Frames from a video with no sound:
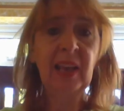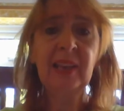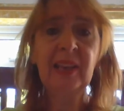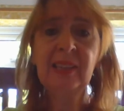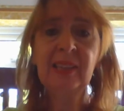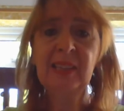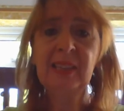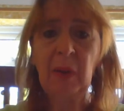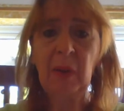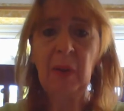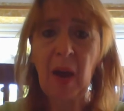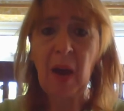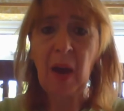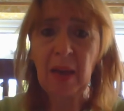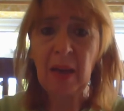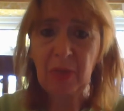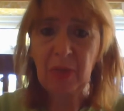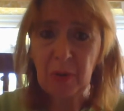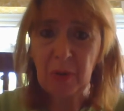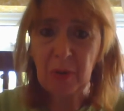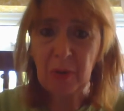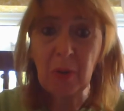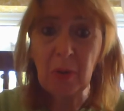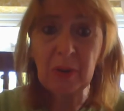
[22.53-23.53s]
So I
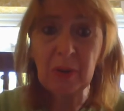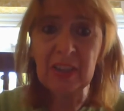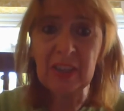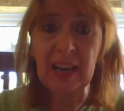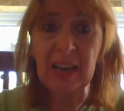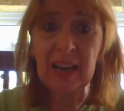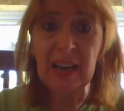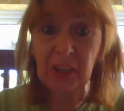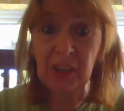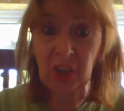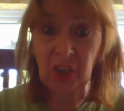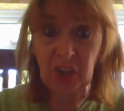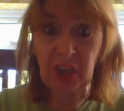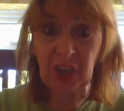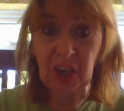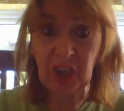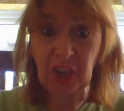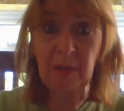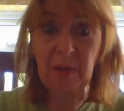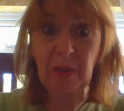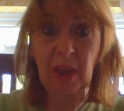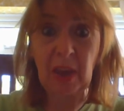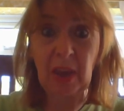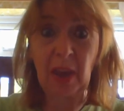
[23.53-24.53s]
thought I'd show
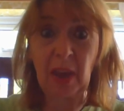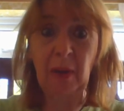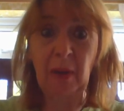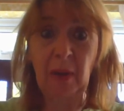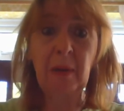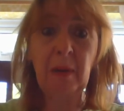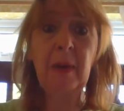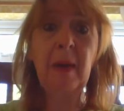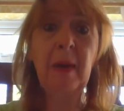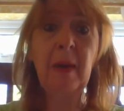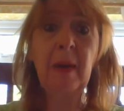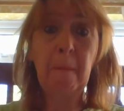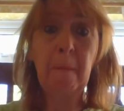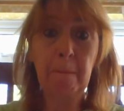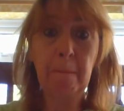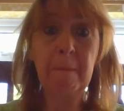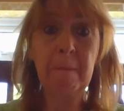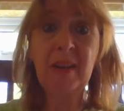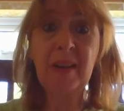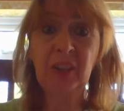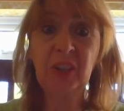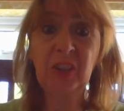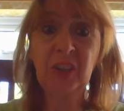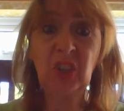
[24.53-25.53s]
you
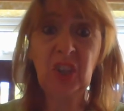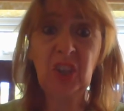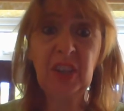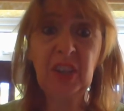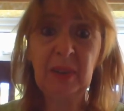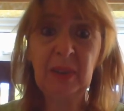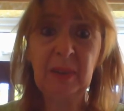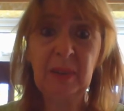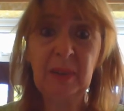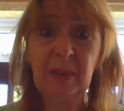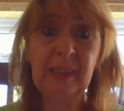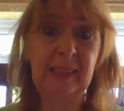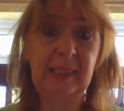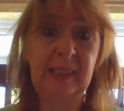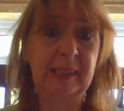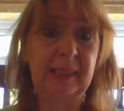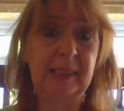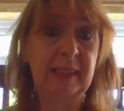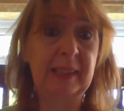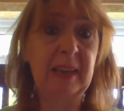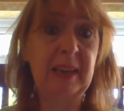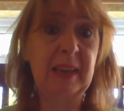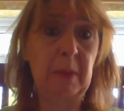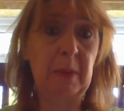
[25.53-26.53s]
my shoes
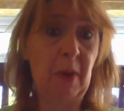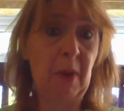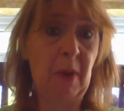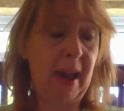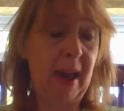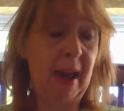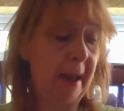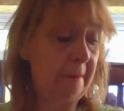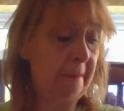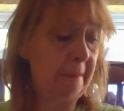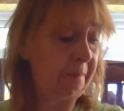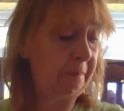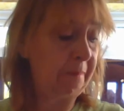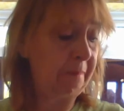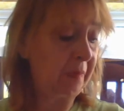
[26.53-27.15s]
that I wear.